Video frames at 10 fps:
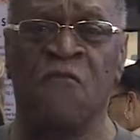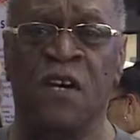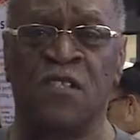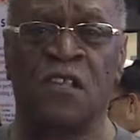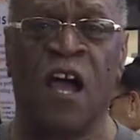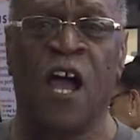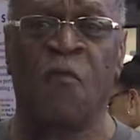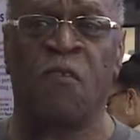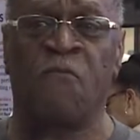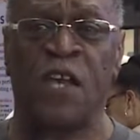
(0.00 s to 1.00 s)
of us are
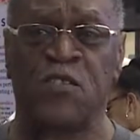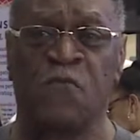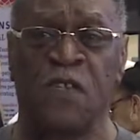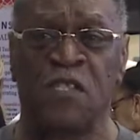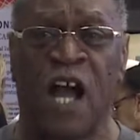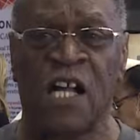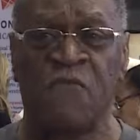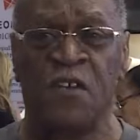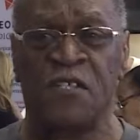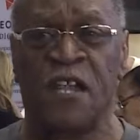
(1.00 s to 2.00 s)
professional
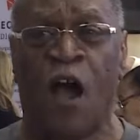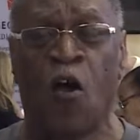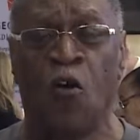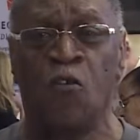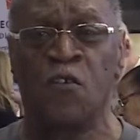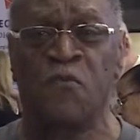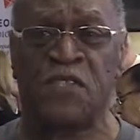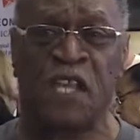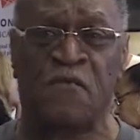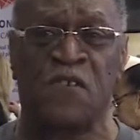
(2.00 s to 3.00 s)
photographers in our own
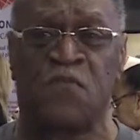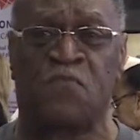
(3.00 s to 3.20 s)
particular